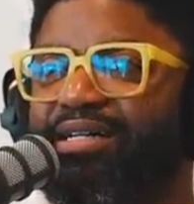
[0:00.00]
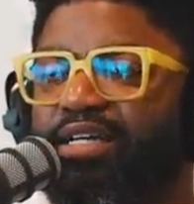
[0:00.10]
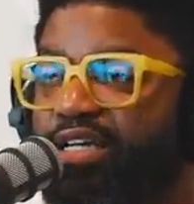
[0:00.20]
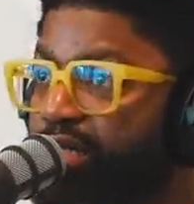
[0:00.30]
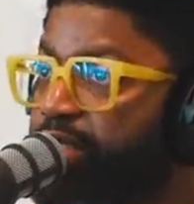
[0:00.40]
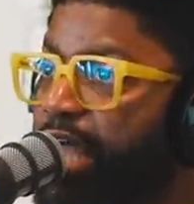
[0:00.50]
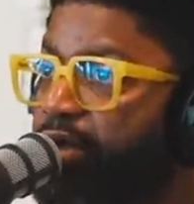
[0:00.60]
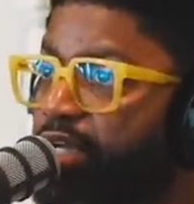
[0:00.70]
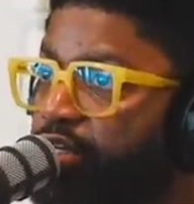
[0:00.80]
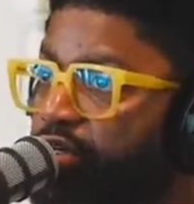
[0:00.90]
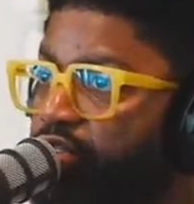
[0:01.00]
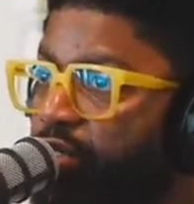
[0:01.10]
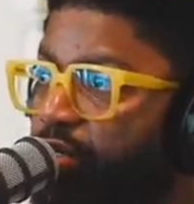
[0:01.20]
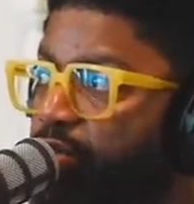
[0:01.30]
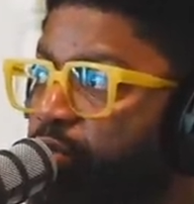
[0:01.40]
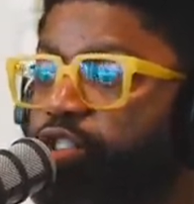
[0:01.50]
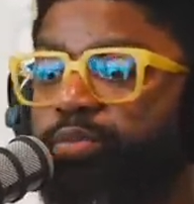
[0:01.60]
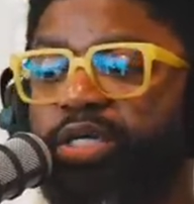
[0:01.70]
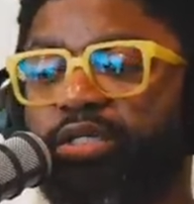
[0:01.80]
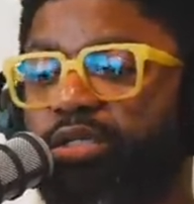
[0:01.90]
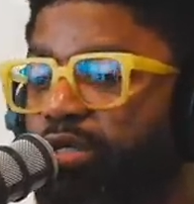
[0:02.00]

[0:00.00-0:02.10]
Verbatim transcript: gets down in your soul, which means this is a